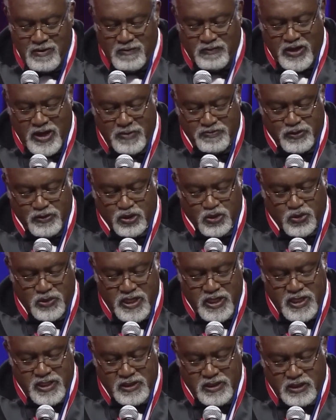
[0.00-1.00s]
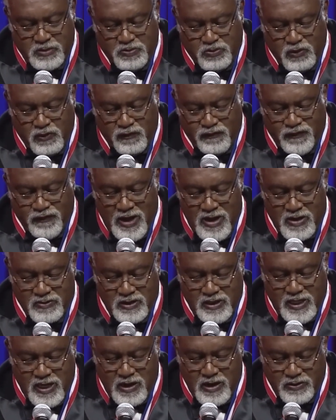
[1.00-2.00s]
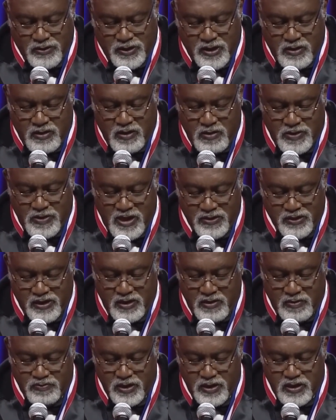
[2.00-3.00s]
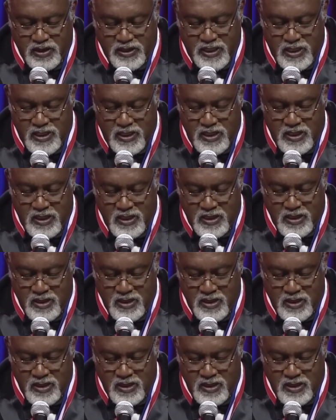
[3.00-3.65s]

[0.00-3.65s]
that portrays profound doubt about the ability,